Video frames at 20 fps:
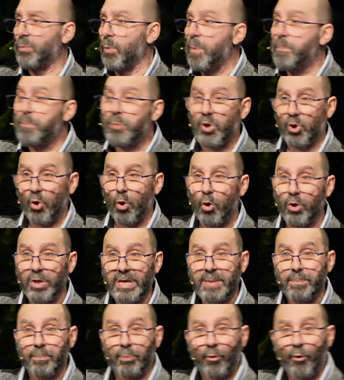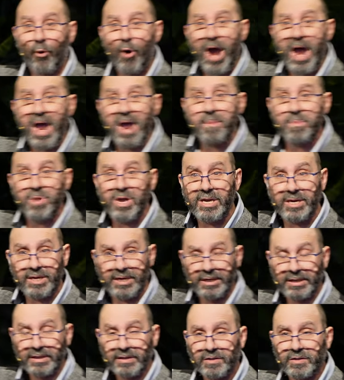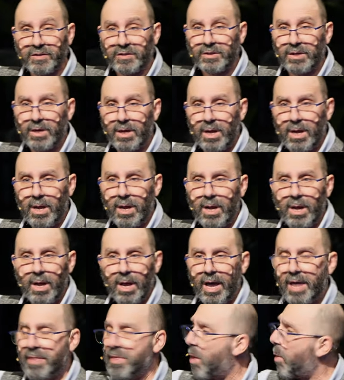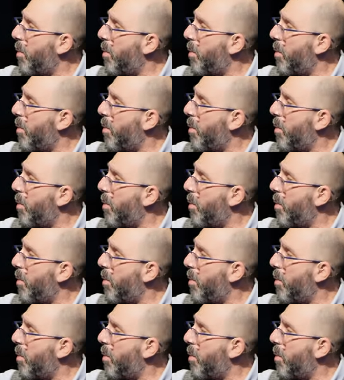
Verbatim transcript: were purely prayer meetings, and they